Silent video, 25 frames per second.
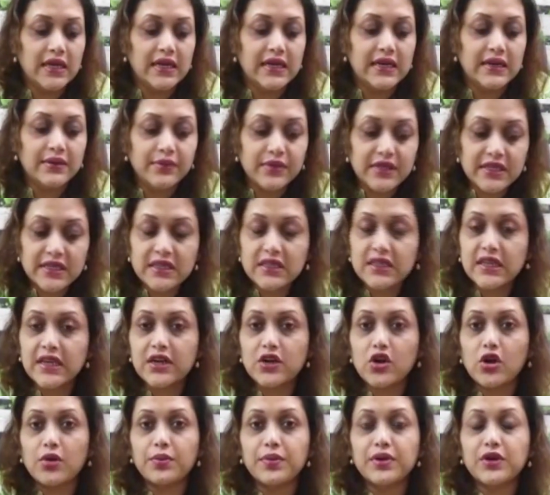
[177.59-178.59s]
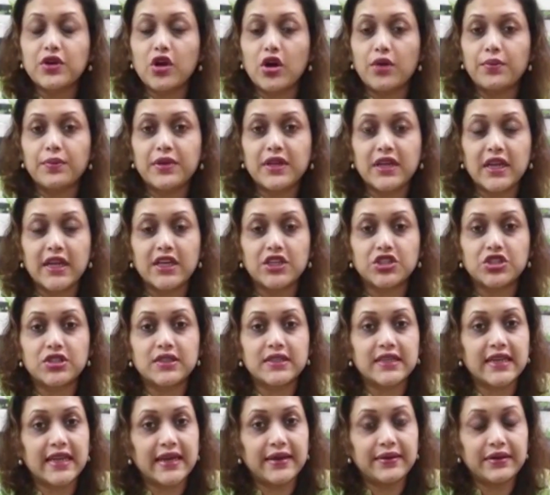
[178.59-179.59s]
limiting their compl complications
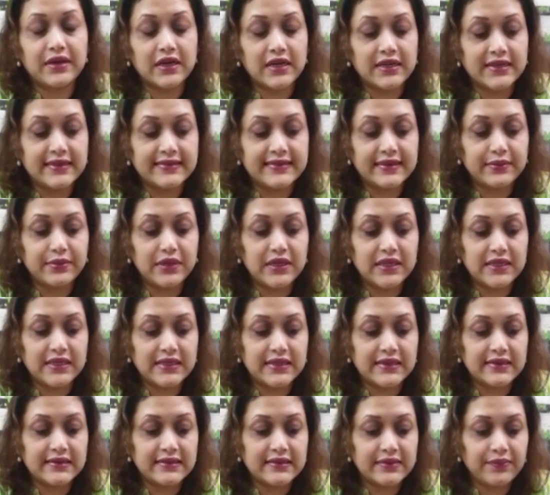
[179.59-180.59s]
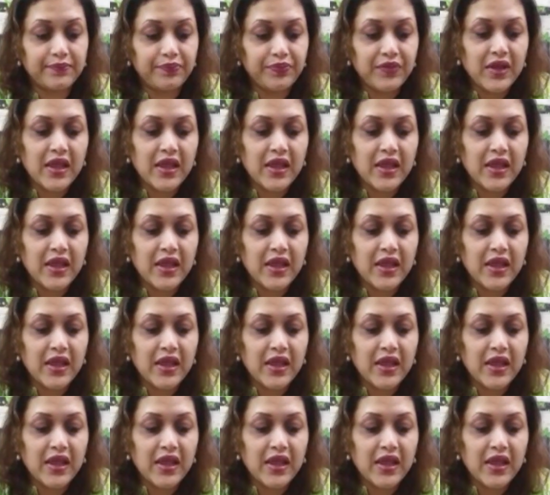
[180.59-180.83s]
and uh, disabilities,